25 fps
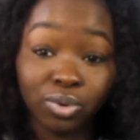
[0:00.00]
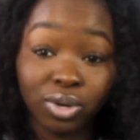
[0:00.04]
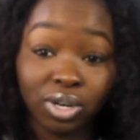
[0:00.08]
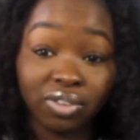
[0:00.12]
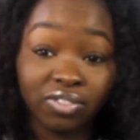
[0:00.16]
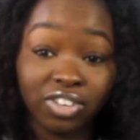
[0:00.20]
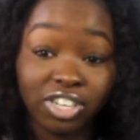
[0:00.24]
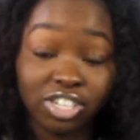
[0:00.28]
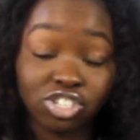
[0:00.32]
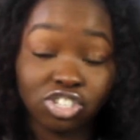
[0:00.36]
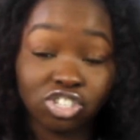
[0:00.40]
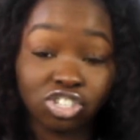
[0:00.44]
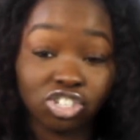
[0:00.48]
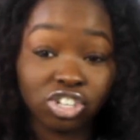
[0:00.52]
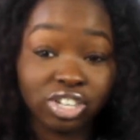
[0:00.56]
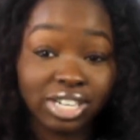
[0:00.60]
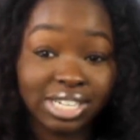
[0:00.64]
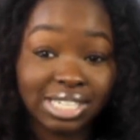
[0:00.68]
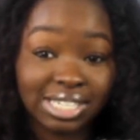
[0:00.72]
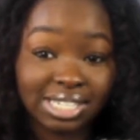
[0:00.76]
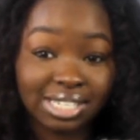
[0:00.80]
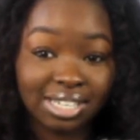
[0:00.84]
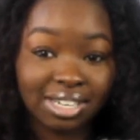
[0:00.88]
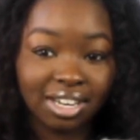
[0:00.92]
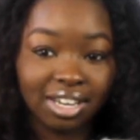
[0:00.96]
one of his
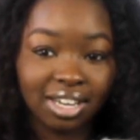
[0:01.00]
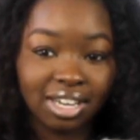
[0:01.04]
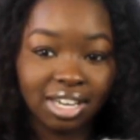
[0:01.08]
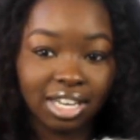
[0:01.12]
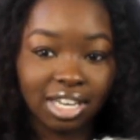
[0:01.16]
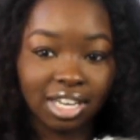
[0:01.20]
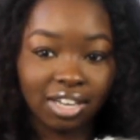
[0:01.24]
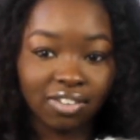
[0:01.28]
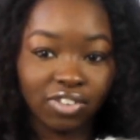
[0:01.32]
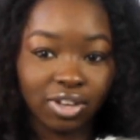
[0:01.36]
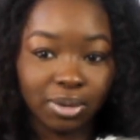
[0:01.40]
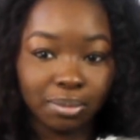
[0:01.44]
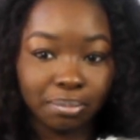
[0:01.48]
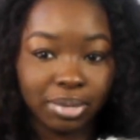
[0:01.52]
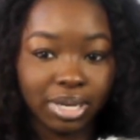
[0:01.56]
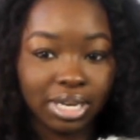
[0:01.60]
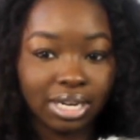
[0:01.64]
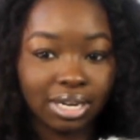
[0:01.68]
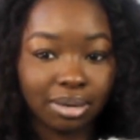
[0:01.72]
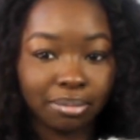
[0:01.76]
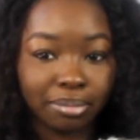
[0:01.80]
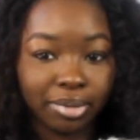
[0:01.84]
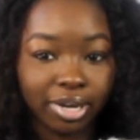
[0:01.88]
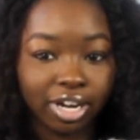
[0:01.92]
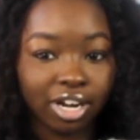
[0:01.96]
treats in it and give him
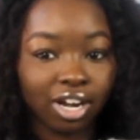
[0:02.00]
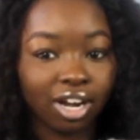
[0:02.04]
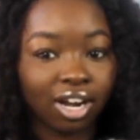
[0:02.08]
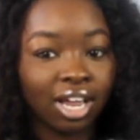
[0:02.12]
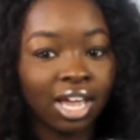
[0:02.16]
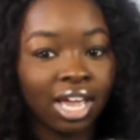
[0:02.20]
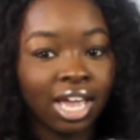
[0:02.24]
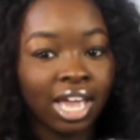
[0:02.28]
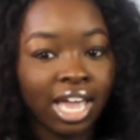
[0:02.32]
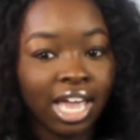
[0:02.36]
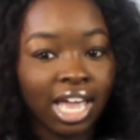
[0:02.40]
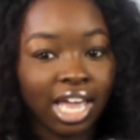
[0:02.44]
peanut butter